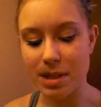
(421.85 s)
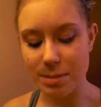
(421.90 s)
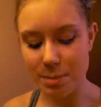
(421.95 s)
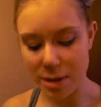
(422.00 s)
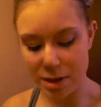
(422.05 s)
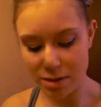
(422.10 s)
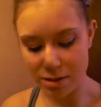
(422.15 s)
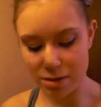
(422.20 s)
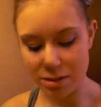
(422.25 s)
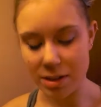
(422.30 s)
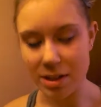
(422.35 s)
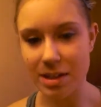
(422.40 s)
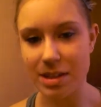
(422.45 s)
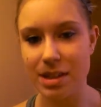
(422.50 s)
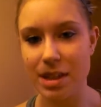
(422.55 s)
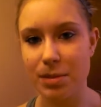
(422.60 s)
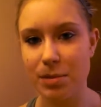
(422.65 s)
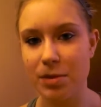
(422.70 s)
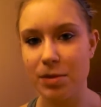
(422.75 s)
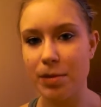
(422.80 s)
smell like
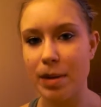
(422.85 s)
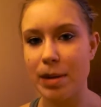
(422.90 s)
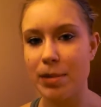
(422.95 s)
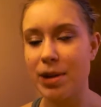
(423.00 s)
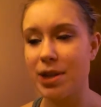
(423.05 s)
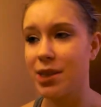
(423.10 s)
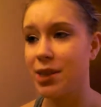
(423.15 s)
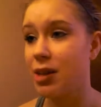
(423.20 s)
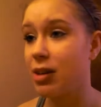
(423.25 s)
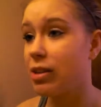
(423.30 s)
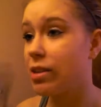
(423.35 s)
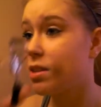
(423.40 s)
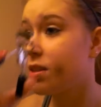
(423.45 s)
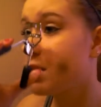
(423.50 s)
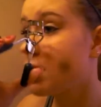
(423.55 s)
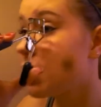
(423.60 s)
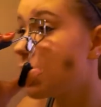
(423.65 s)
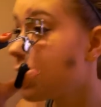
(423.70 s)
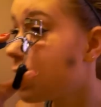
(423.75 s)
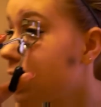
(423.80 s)
some of my
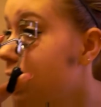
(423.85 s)
mascaras.